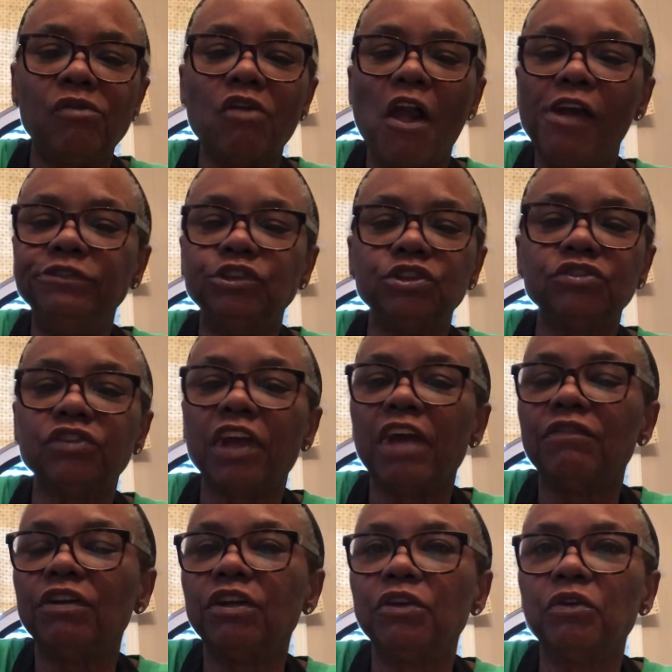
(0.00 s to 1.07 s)
And just have
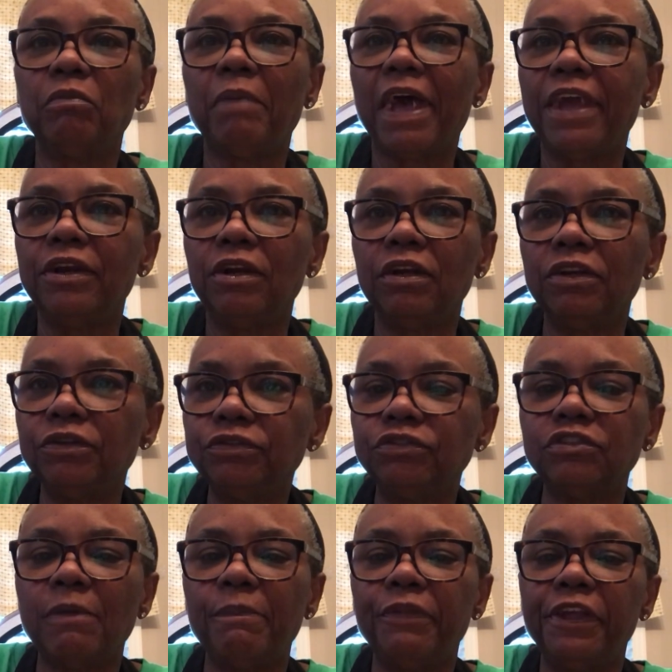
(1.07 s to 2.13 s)
a little bite, a little
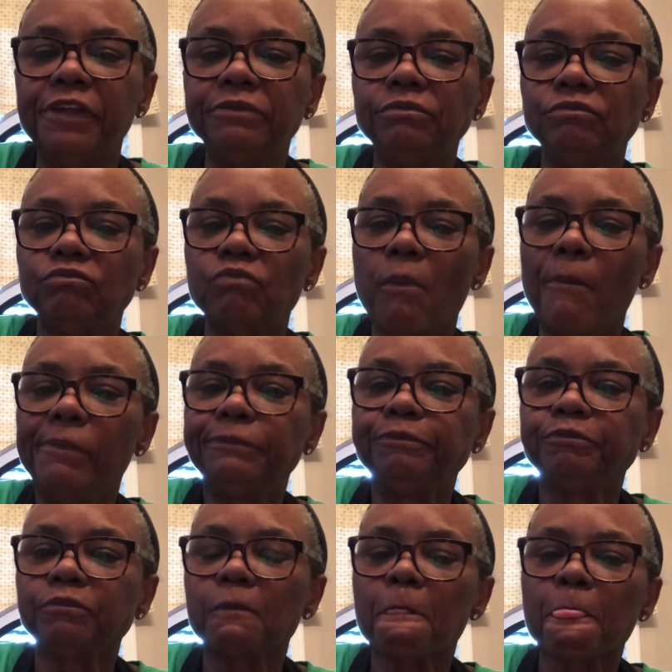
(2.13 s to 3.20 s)
something.
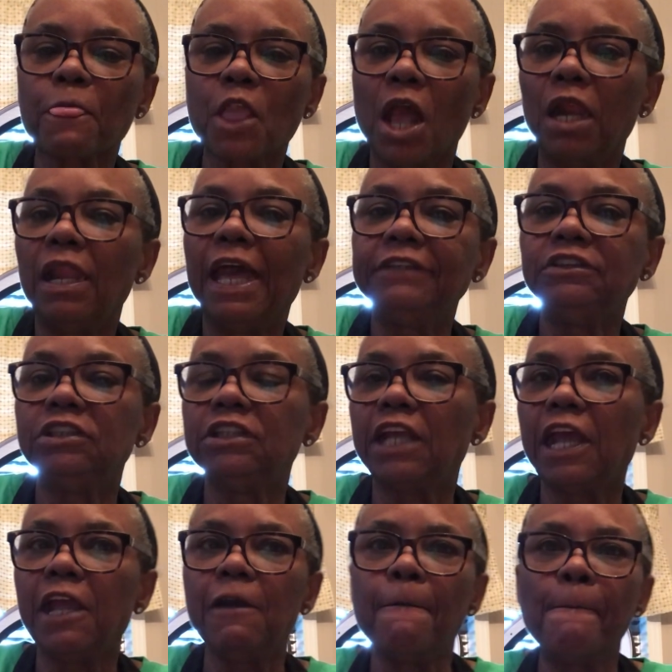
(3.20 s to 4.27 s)
Like
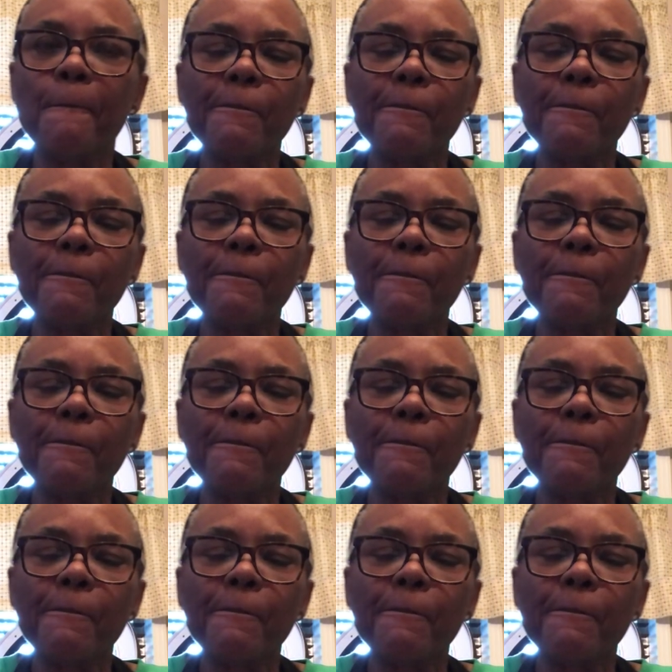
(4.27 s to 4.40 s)
today,